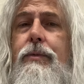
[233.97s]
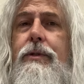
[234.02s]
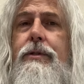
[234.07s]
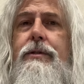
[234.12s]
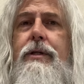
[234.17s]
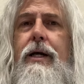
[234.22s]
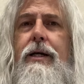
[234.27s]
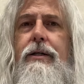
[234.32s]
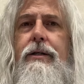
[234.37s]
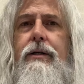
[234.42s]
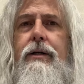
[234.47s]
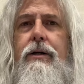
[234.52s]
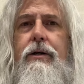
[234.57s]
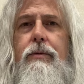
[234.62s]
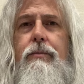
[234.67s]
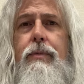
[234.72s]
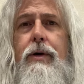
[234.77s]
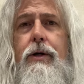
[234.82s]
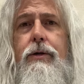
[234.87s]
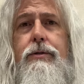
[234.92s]
be tightening
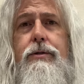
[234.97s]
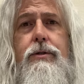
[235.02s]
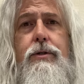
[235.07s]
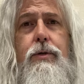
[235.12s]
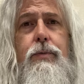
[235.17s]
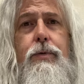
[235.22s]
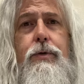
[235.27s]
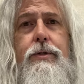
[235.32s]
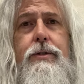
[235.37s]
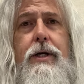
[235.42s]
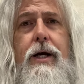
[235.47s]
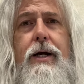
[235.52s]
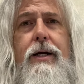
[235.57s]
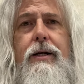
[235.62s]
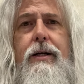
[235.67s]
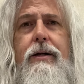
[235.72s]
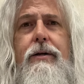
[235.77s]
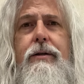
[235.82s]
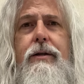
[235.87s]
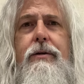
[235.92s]
our belts super
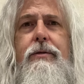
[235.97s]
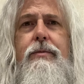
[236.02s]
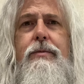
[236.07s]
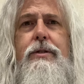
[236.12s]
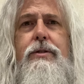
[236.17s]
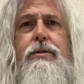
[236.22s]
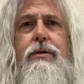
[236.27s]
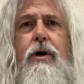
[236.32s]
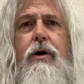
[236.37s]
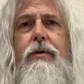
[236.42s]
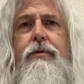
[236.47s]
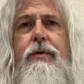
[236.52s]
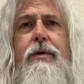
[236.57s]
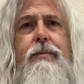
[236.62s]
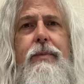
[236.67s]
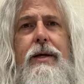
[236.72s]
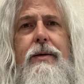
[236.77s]
tight and then starving,